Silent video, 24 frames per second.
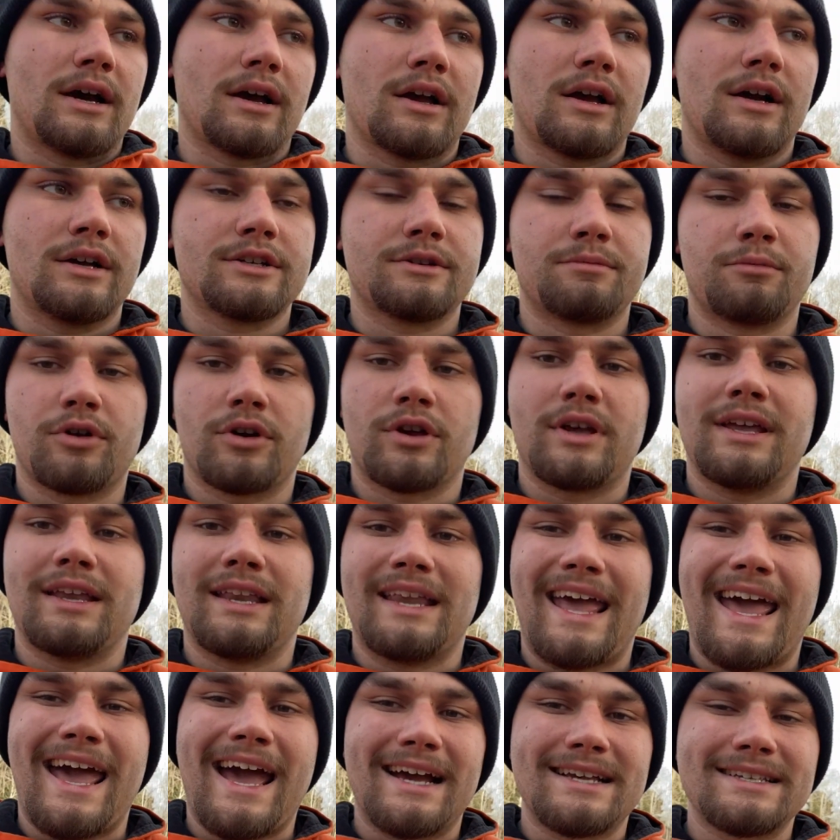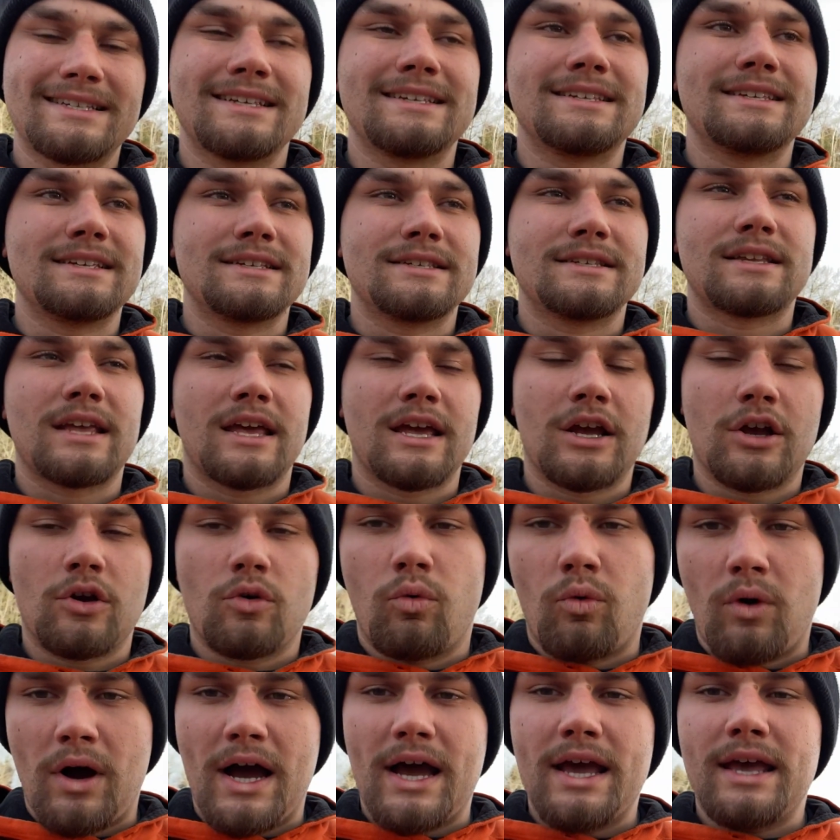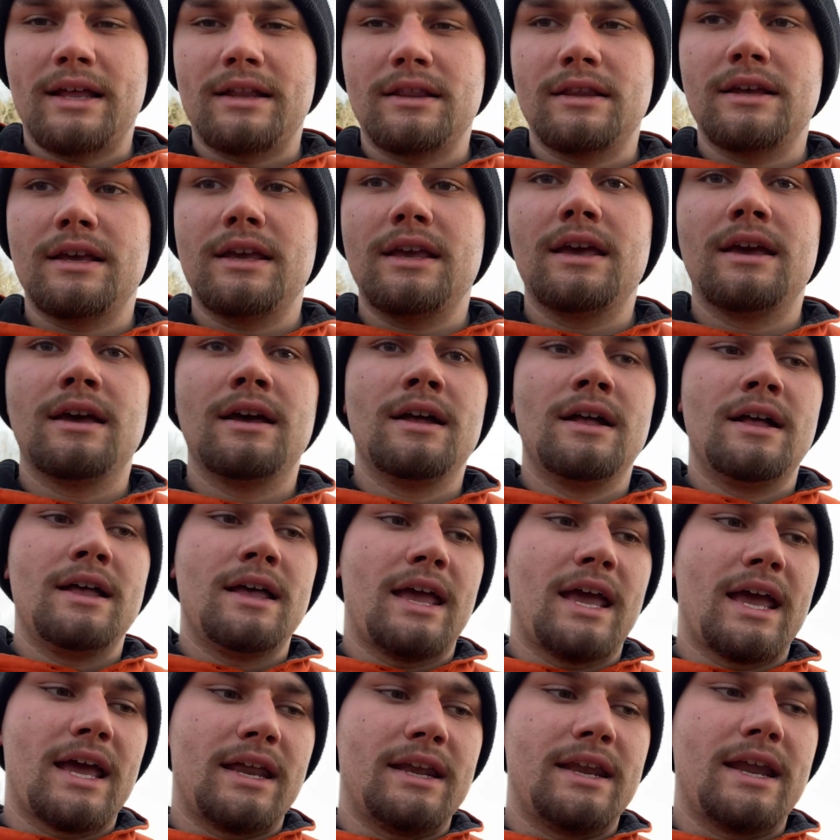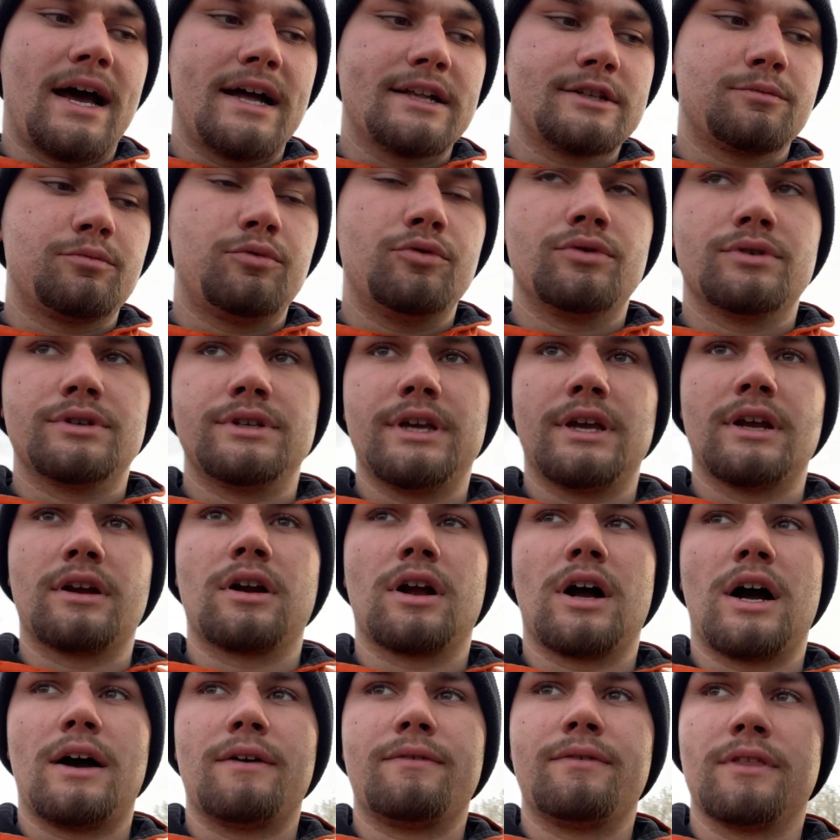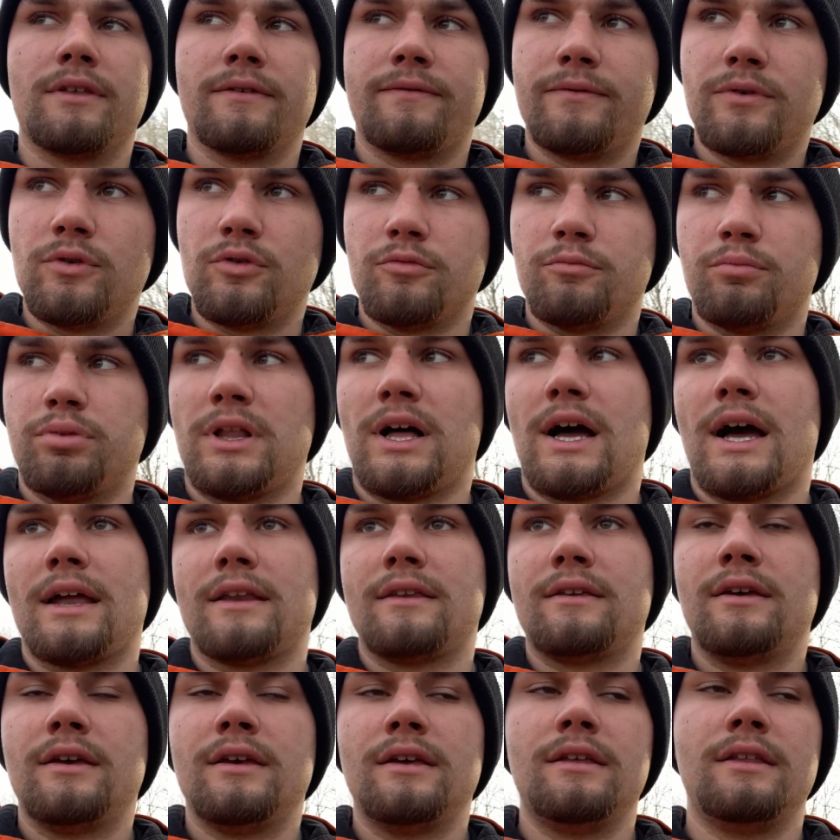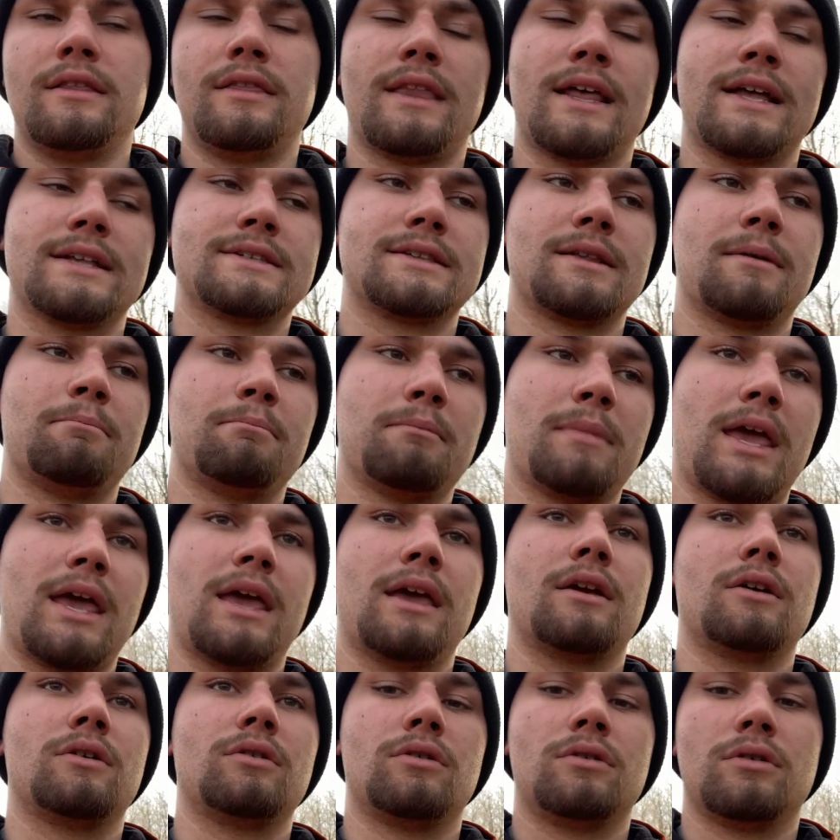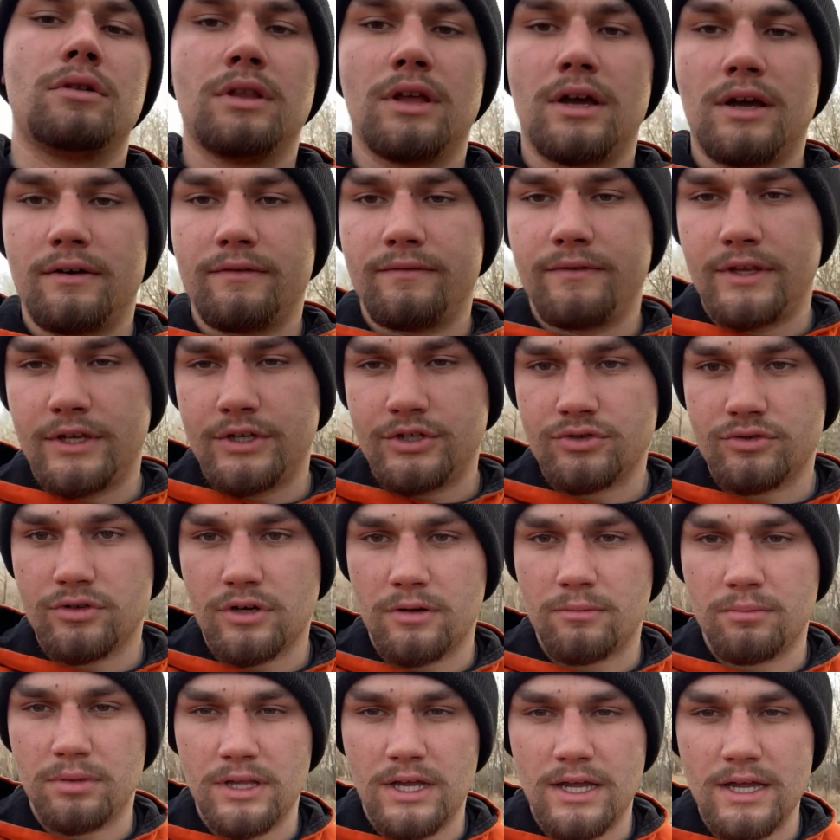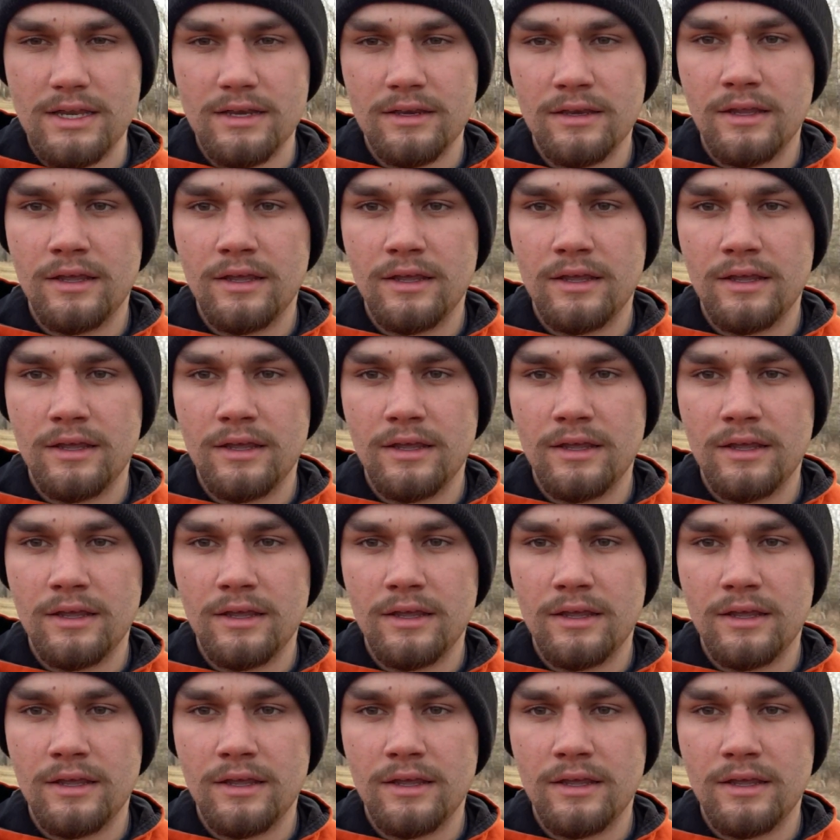customer can access his stand quietly and not spook deer off the food plot. And that's the main goal of this shrub line,